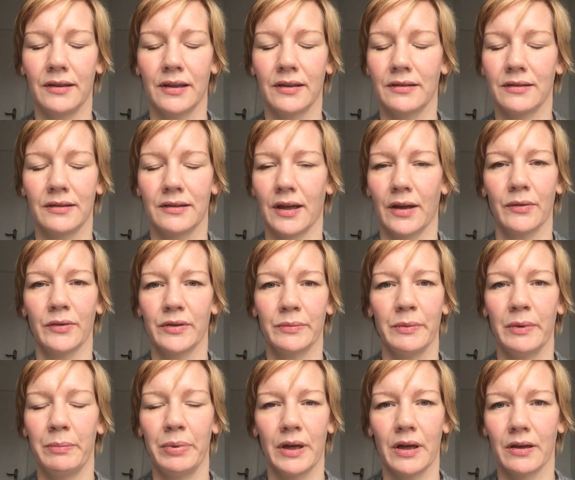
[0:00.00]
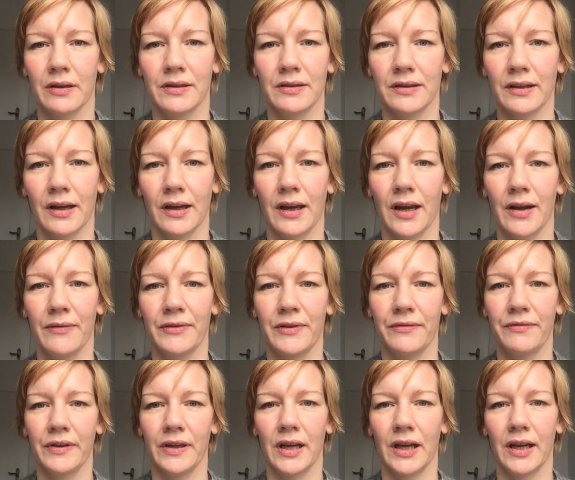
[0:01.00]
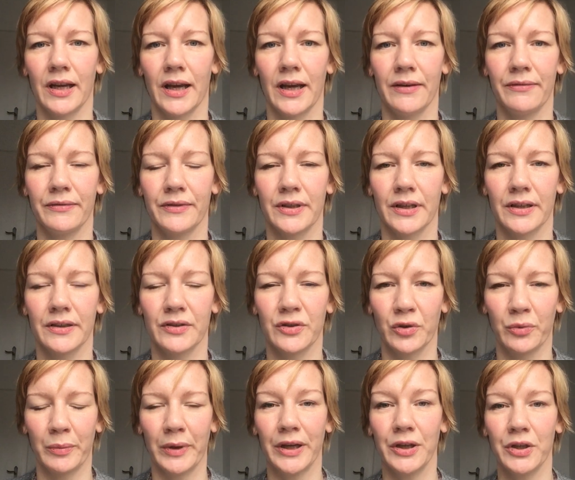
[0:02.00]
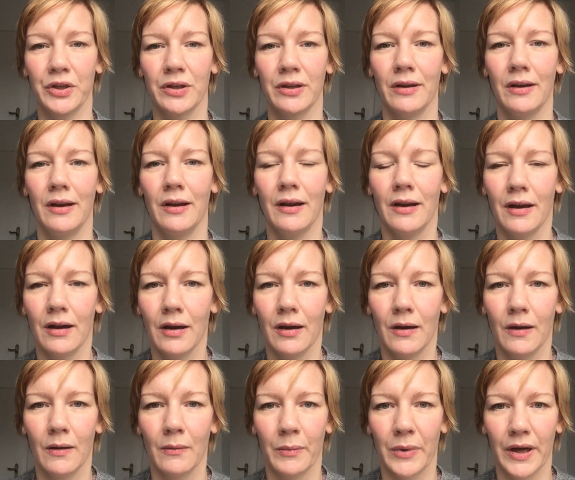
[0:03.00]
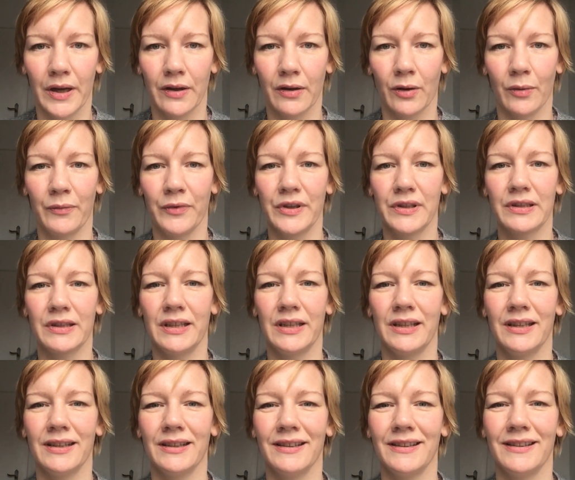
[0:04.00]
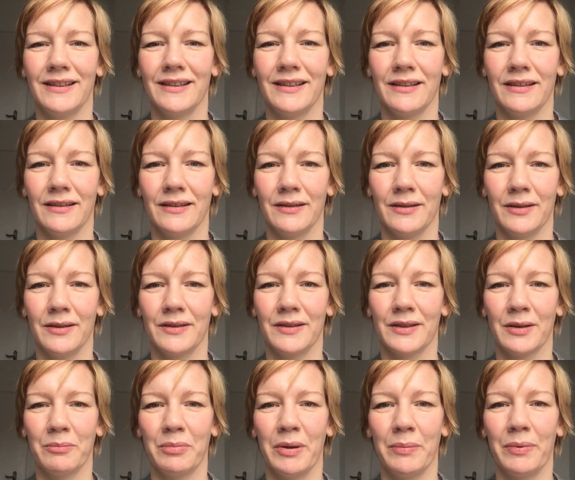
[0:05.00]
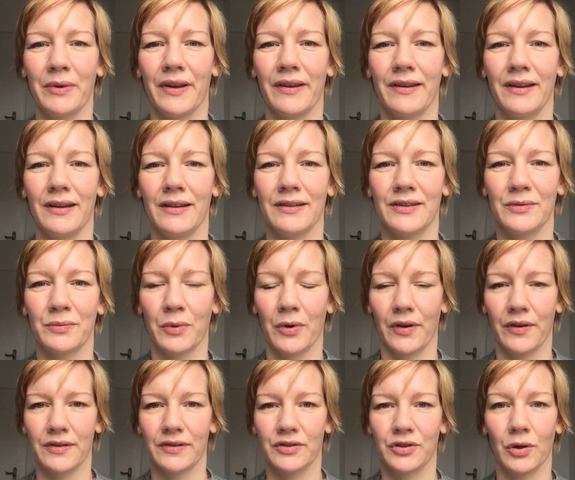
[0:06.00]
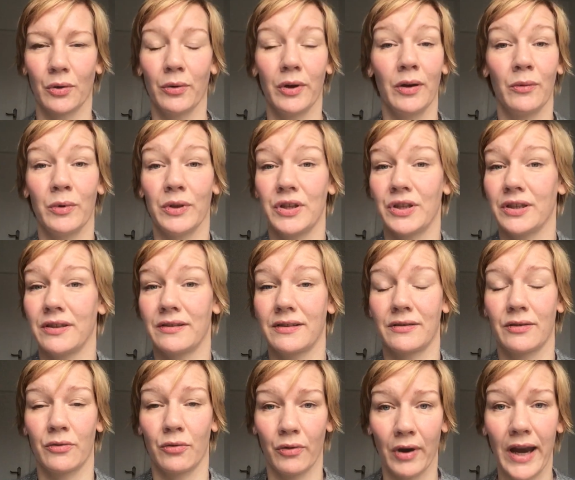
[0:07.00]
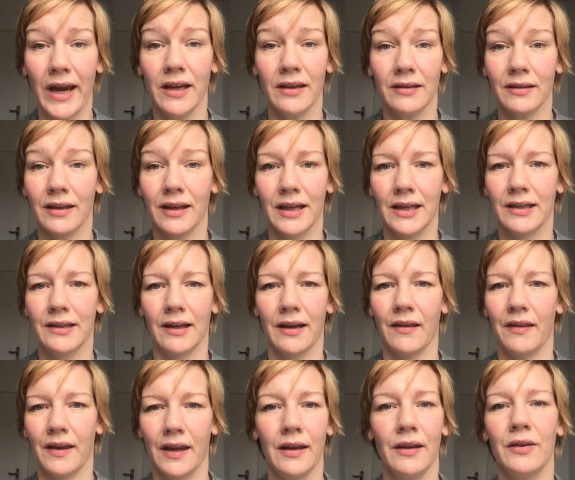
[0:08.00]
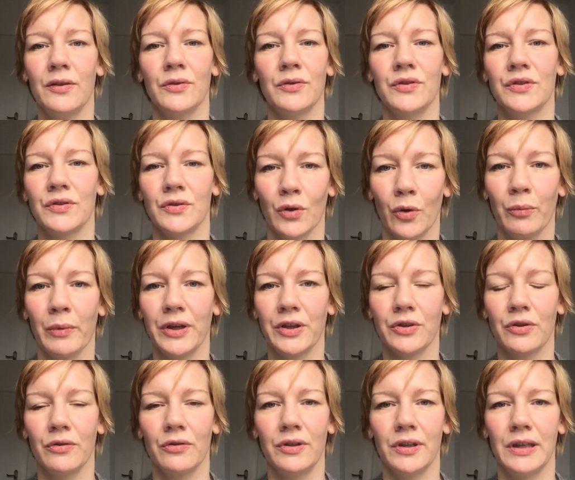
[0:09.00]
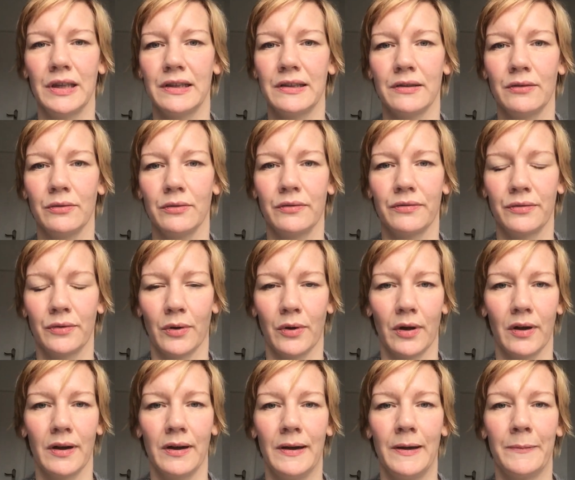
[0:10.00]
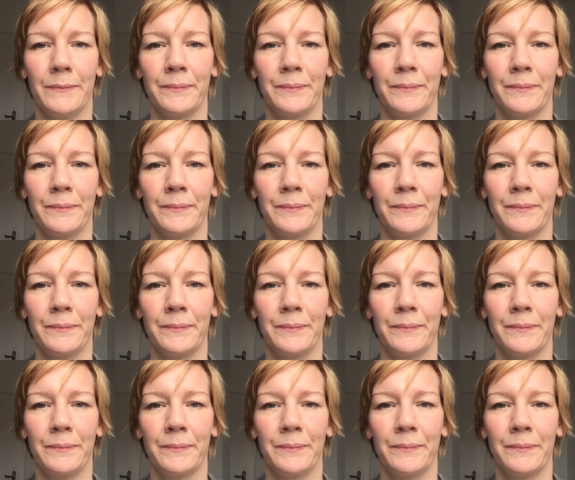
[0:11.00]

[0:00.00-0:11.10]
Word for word: astounds me because I have the feeling I haven't done so much but obviously uh, uh, some people think it's worth showing, which is great. And I thank you so much, Goethe Institute, for